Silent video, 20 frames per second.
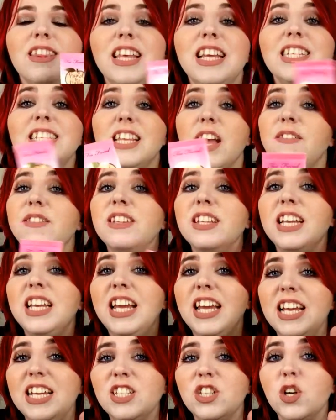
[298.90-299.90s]
This
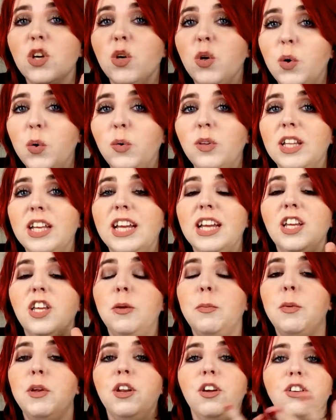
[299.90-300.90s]
definitely is cooling.
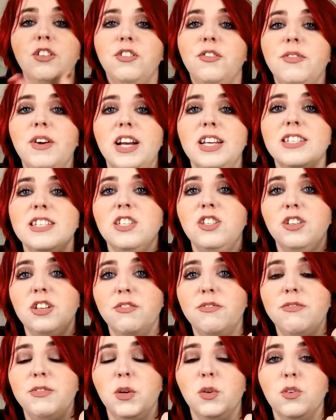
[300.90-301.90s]
You put it on your face and you
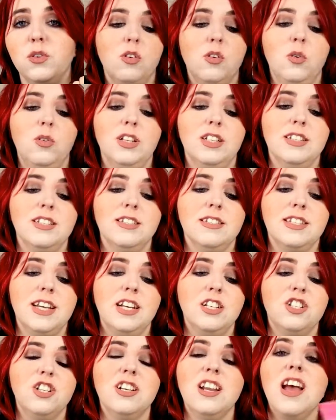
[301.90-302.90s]
can feel the cooling
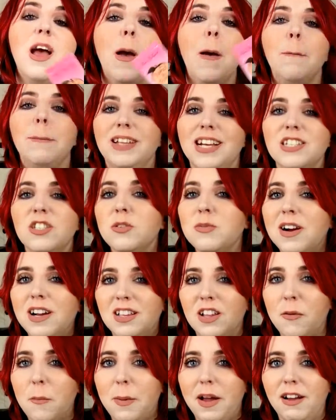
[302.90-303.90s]
sensation, but that's not what I
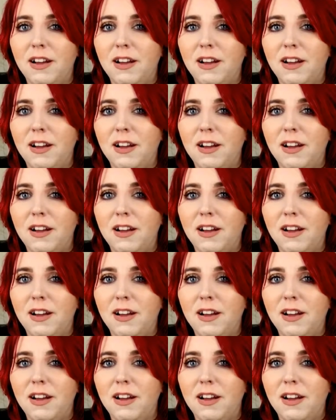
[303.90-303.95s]
love